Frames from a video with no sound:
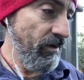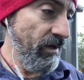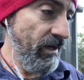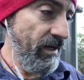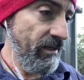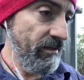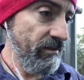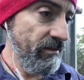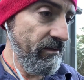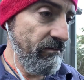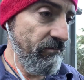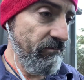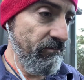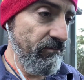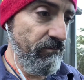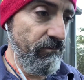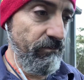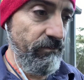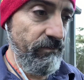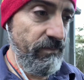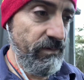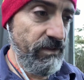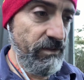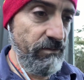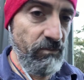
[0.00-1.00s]
I had
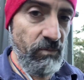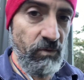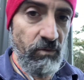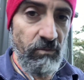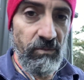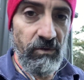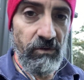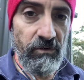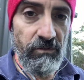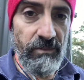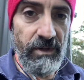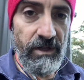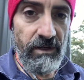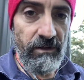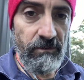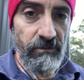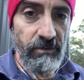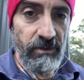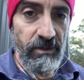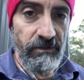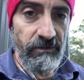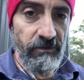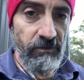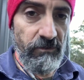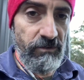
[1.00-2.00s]
some more blue metal, but
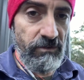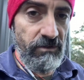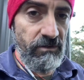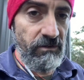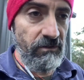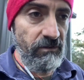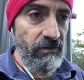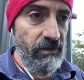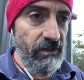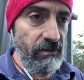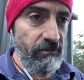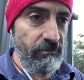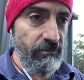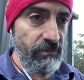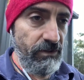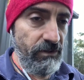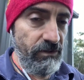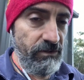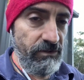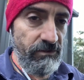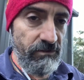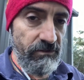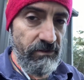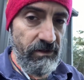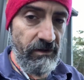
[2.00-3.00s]
I used all that. But I
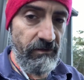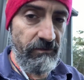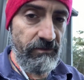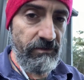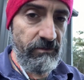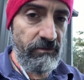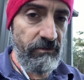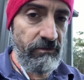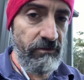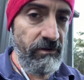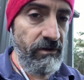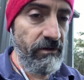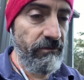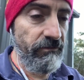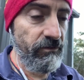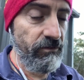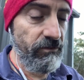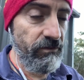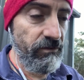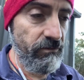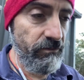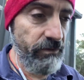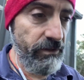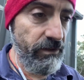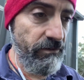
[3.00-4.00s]
do have some gravel
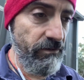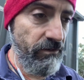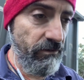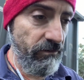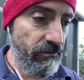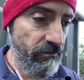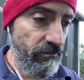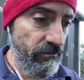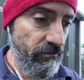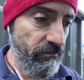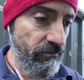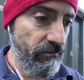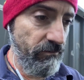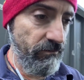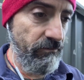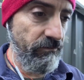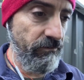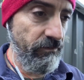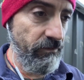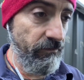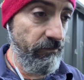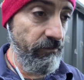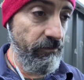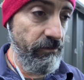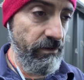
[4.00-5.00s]
that we got
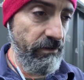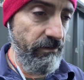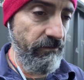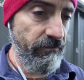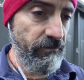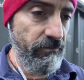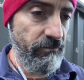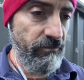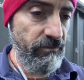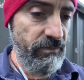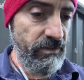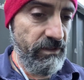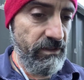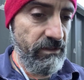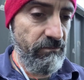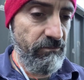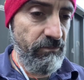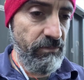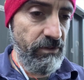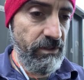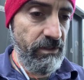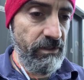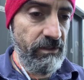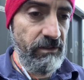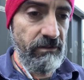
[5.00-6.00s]
for free from
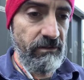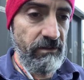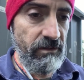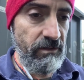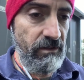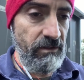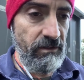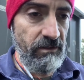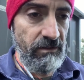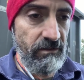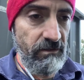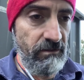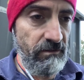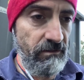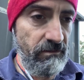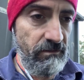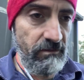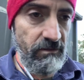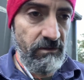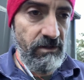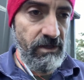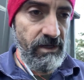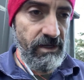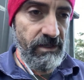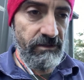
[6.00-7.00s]
somebody
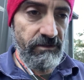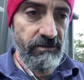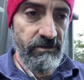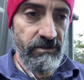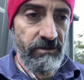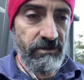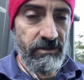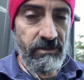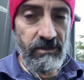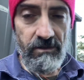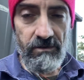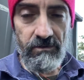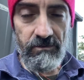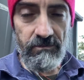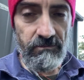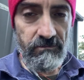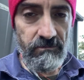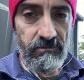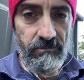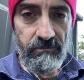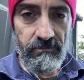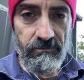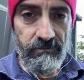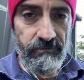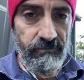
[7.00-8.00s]
that I had to just go
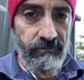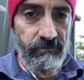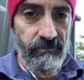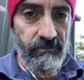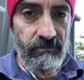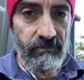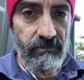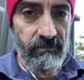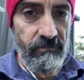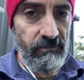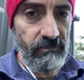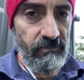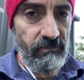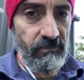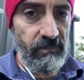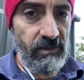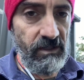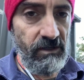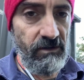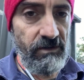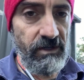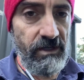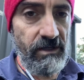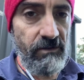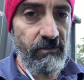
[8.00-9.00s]

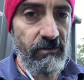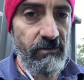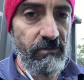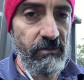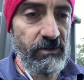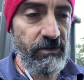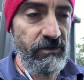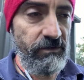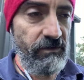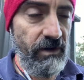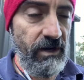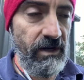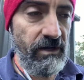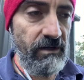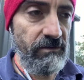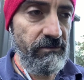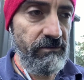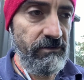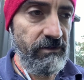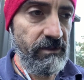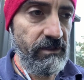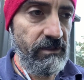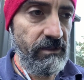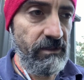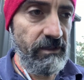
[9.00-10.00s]
down with my trailer
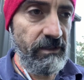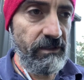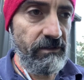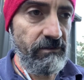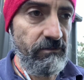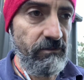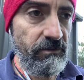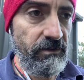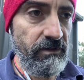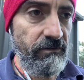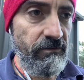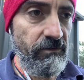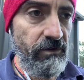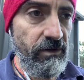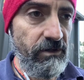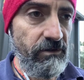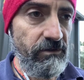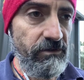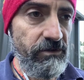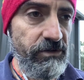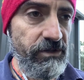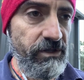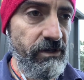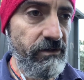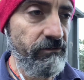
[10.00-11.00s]
and collect whatever I could
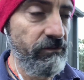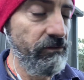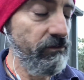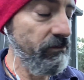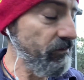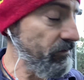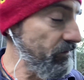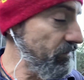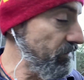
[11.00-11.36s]
shovel.